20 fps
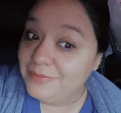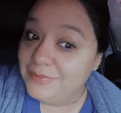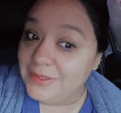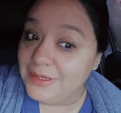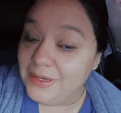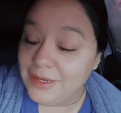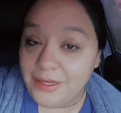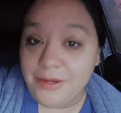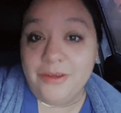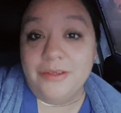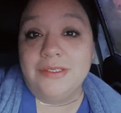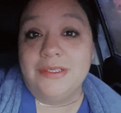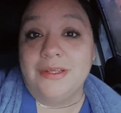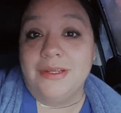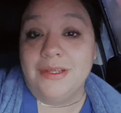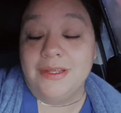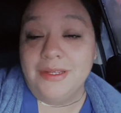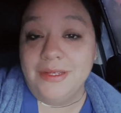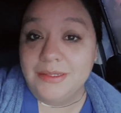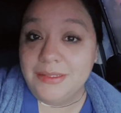dinner
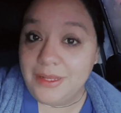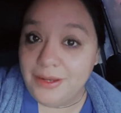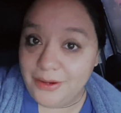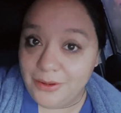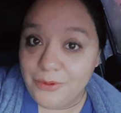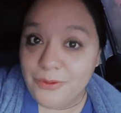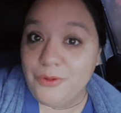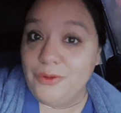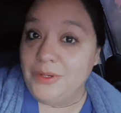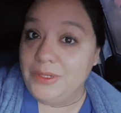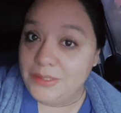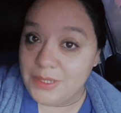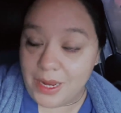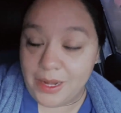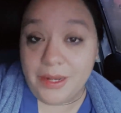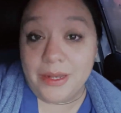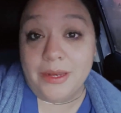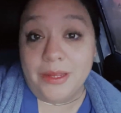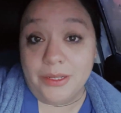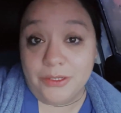tonight because I know you're
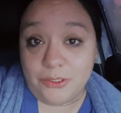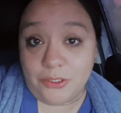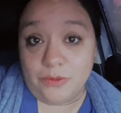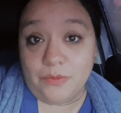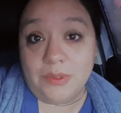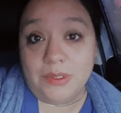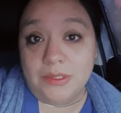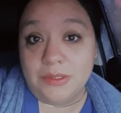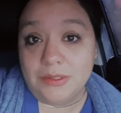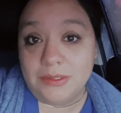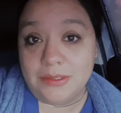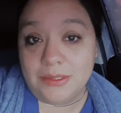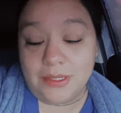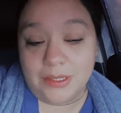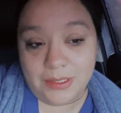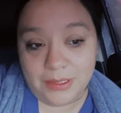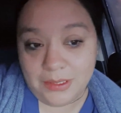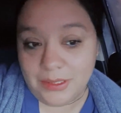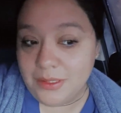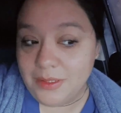excited to get your wings.
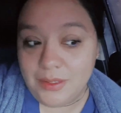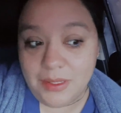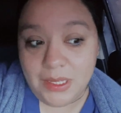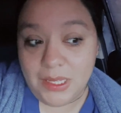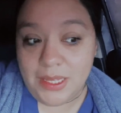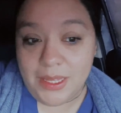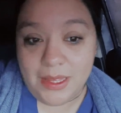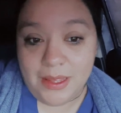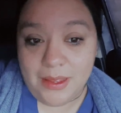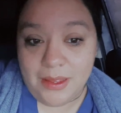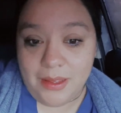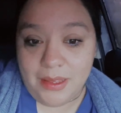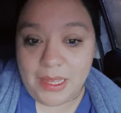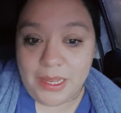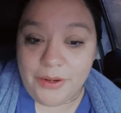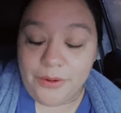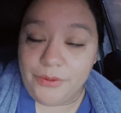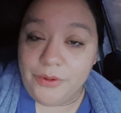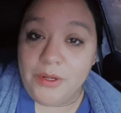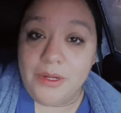Like, I know you